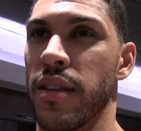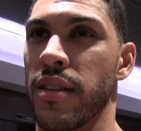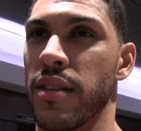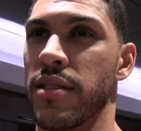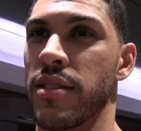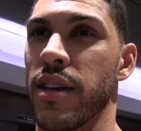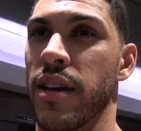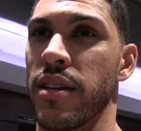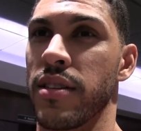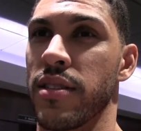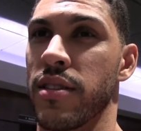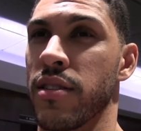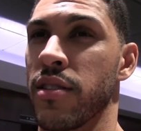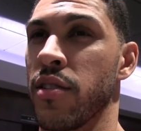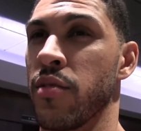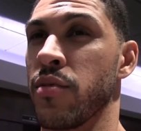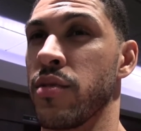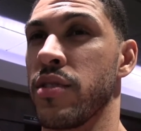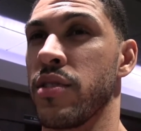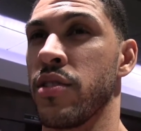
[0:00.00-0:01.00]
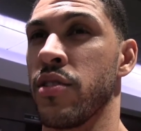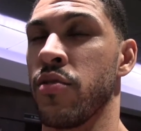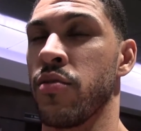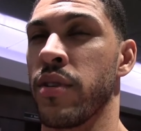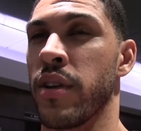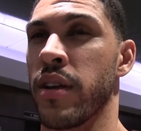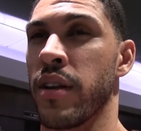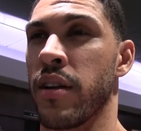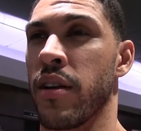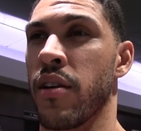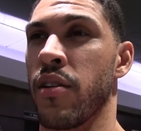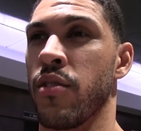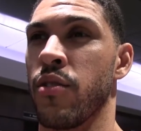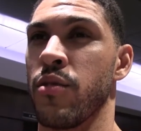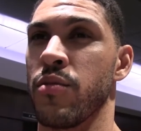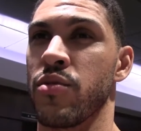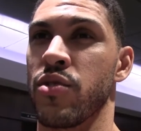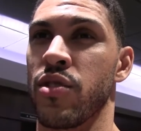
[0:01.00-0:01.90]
these guys can come and steal one at our home,